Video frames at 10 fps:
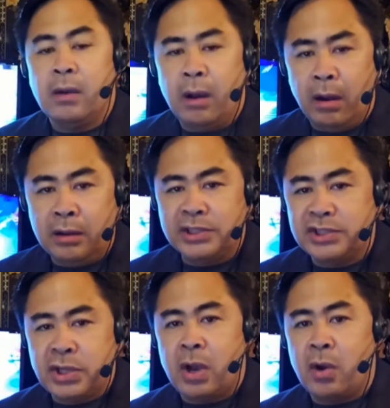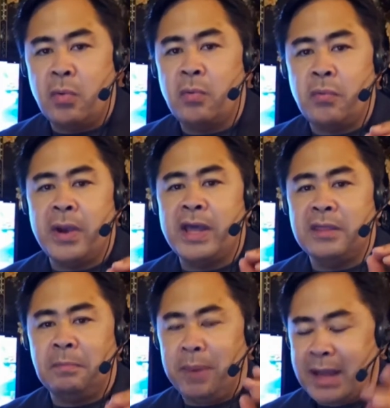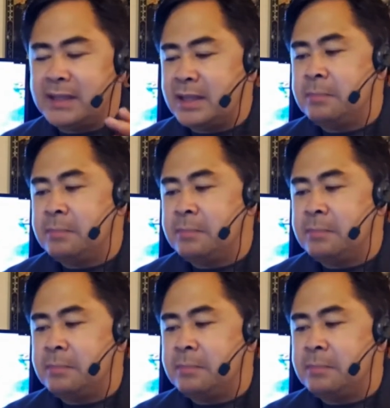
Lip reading: also with blended